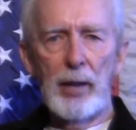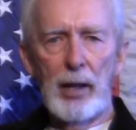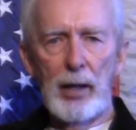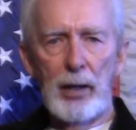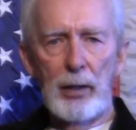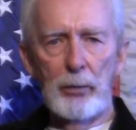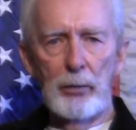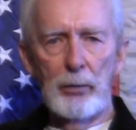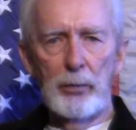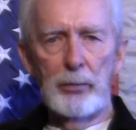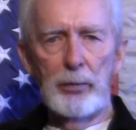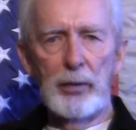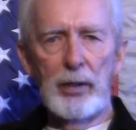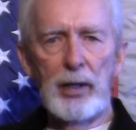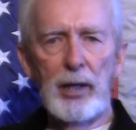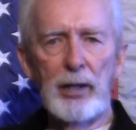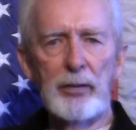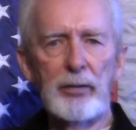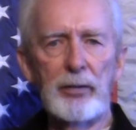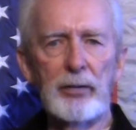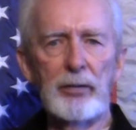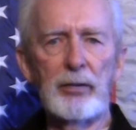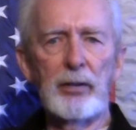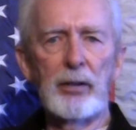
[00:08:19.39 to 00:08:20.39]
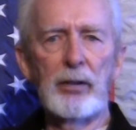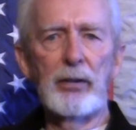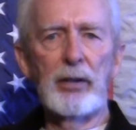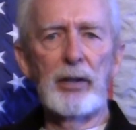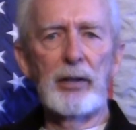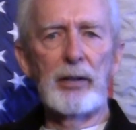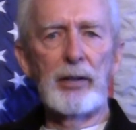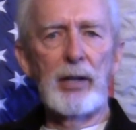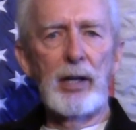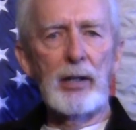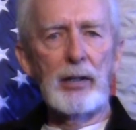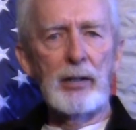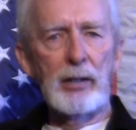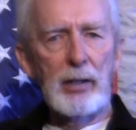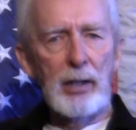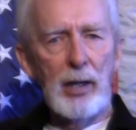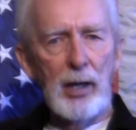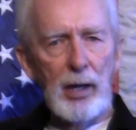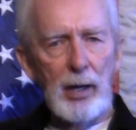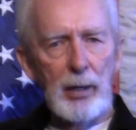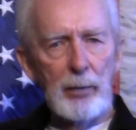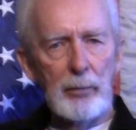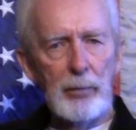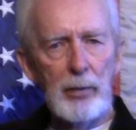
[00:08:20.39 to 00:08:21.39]
and it would be necessary at that
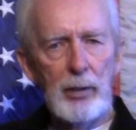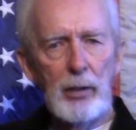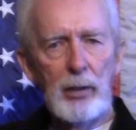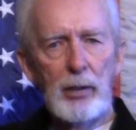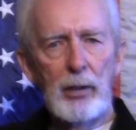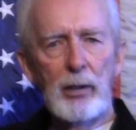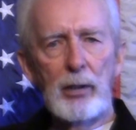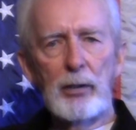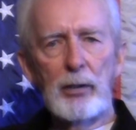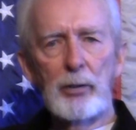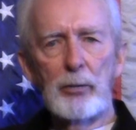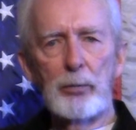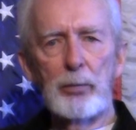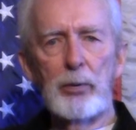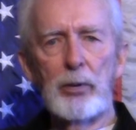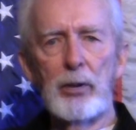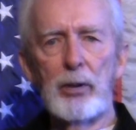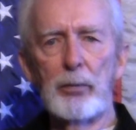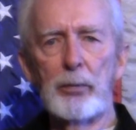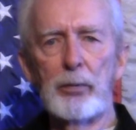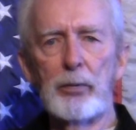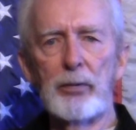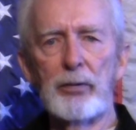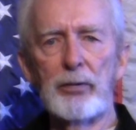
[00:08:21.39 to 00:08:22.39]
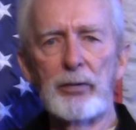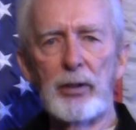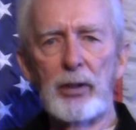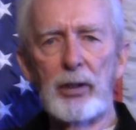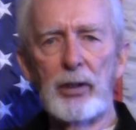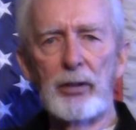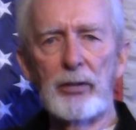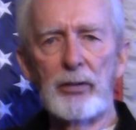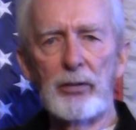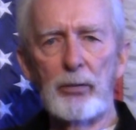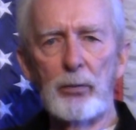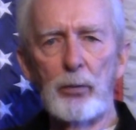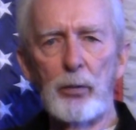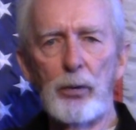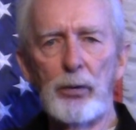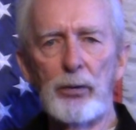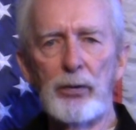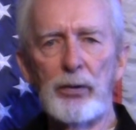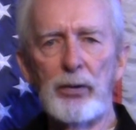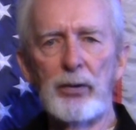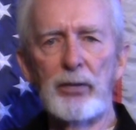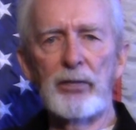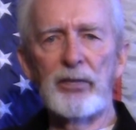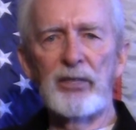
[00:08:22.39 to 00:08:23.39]
time to pull a percentage of
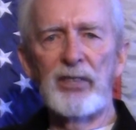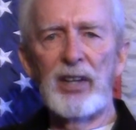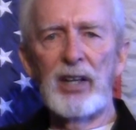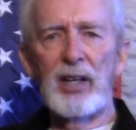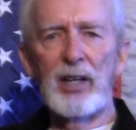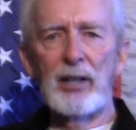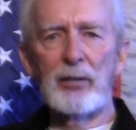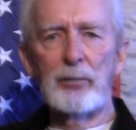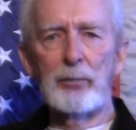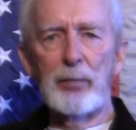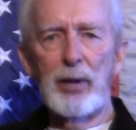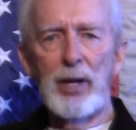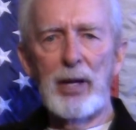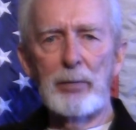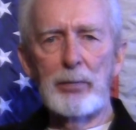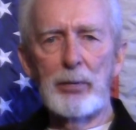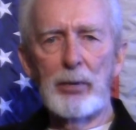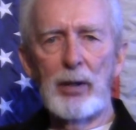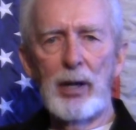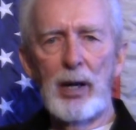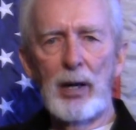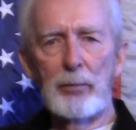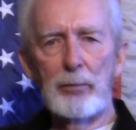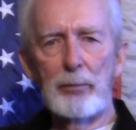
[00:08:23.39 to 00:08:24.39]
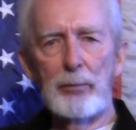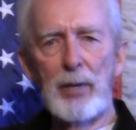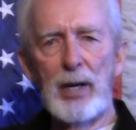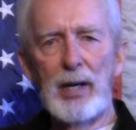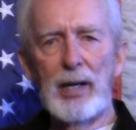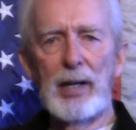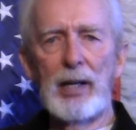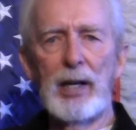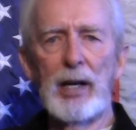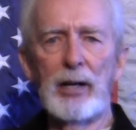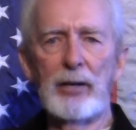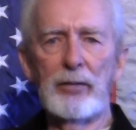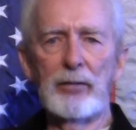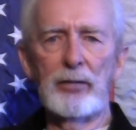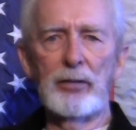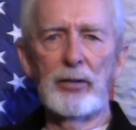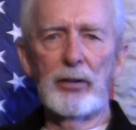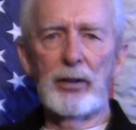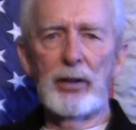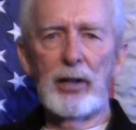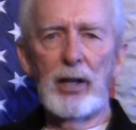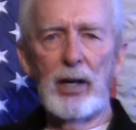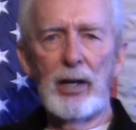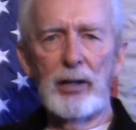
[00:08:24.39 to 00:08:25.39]
worthless fiat paper money out of
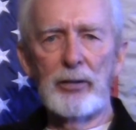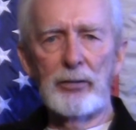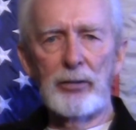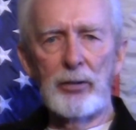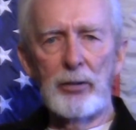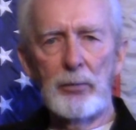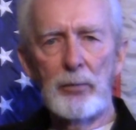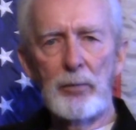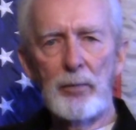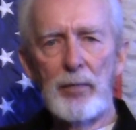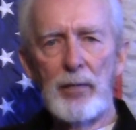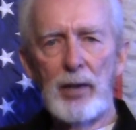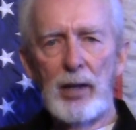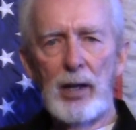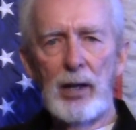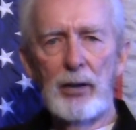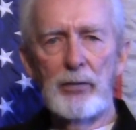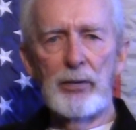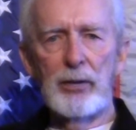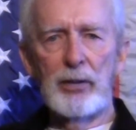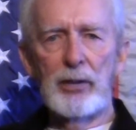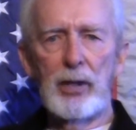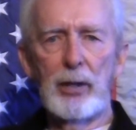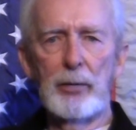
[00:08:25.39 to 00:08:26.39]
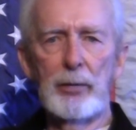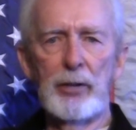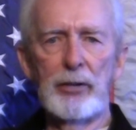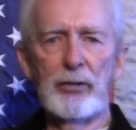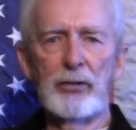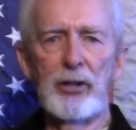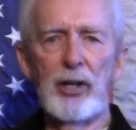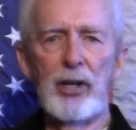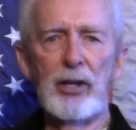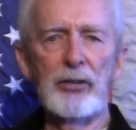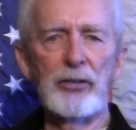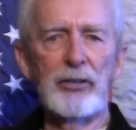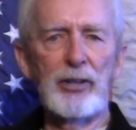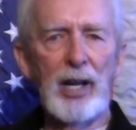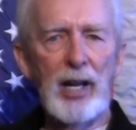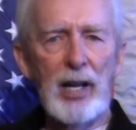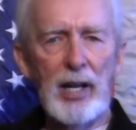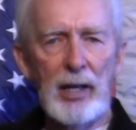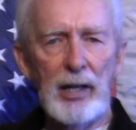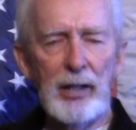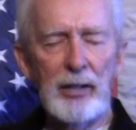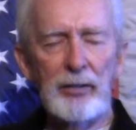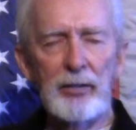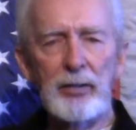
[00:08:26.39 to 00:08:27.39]
circulation every time it changed
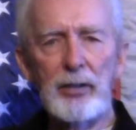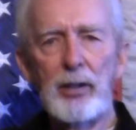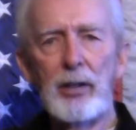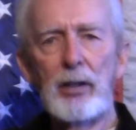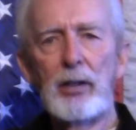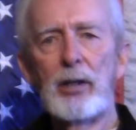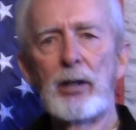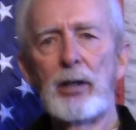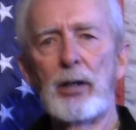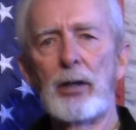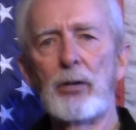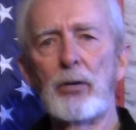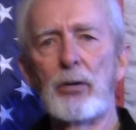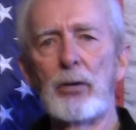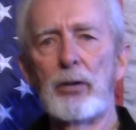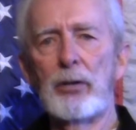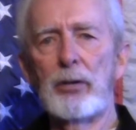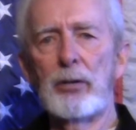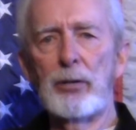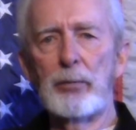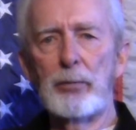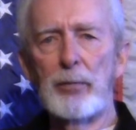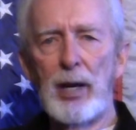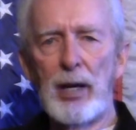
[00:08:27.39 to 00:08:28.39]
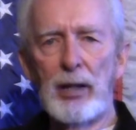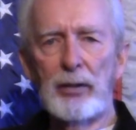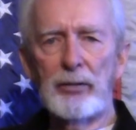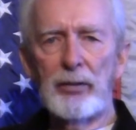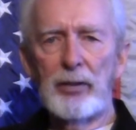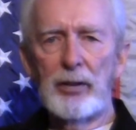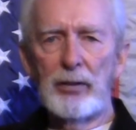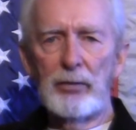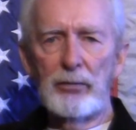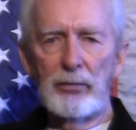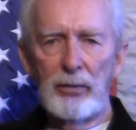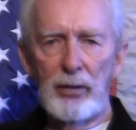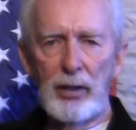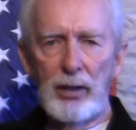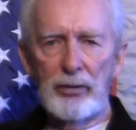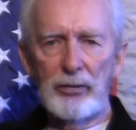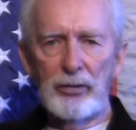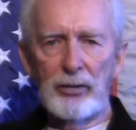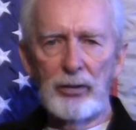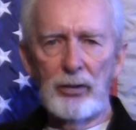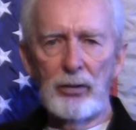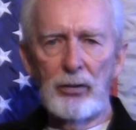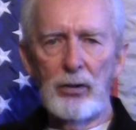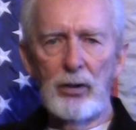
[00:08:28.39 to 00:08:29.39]
hands in order to mask the
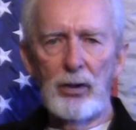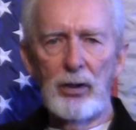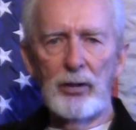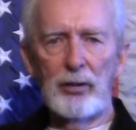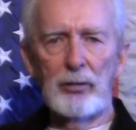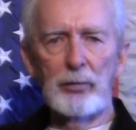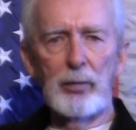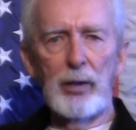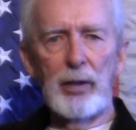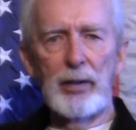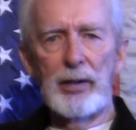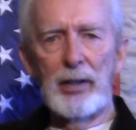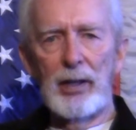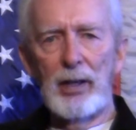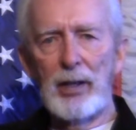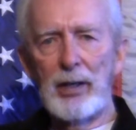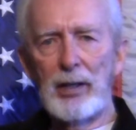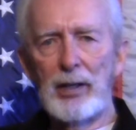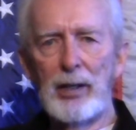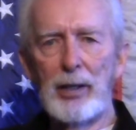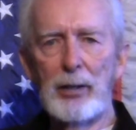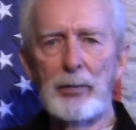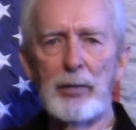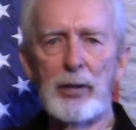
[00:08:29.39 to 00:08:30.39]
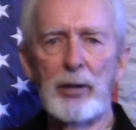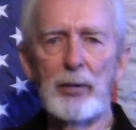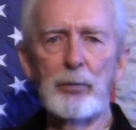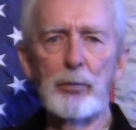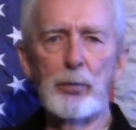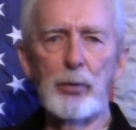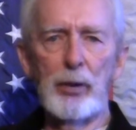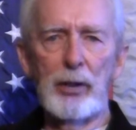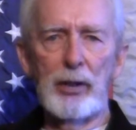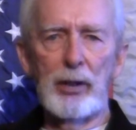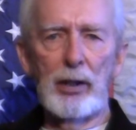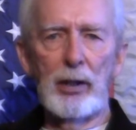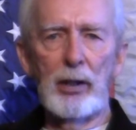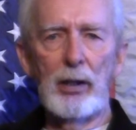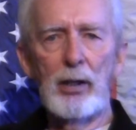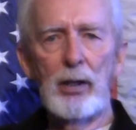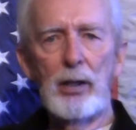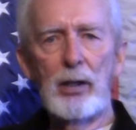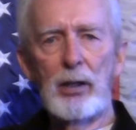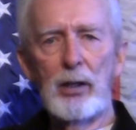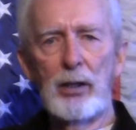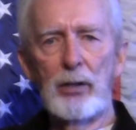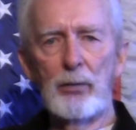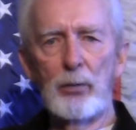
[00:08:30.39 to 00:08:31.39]
inflation caused by the unlimited printing
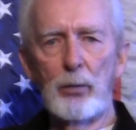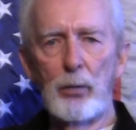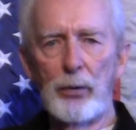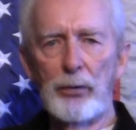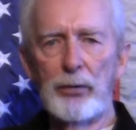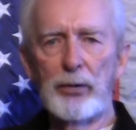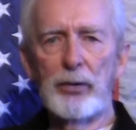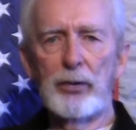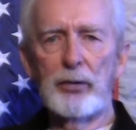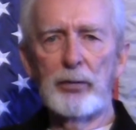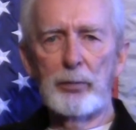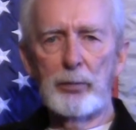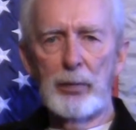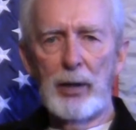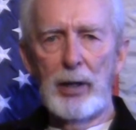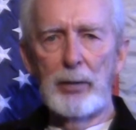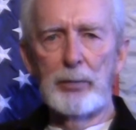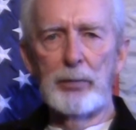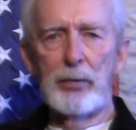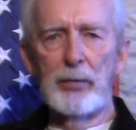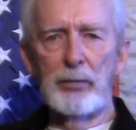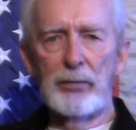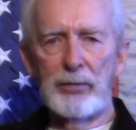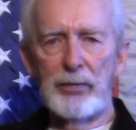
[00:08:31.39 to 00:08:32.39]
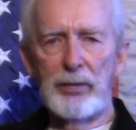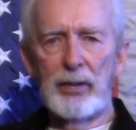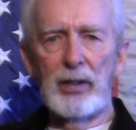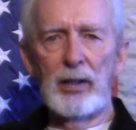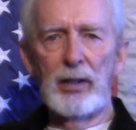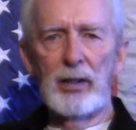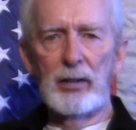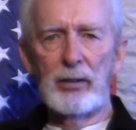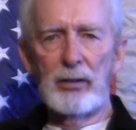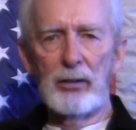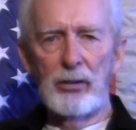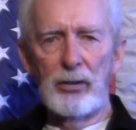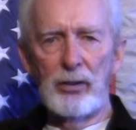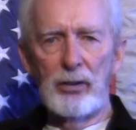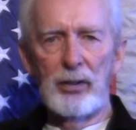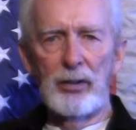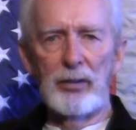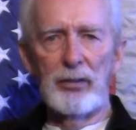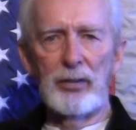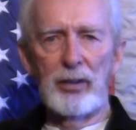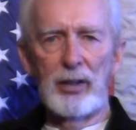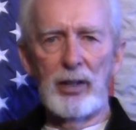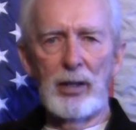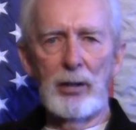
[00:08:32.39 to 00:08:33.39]
of worthless paper fiat
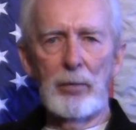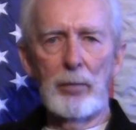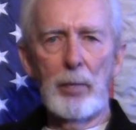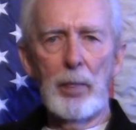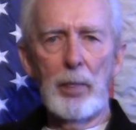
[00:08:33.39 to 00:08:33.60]
currency.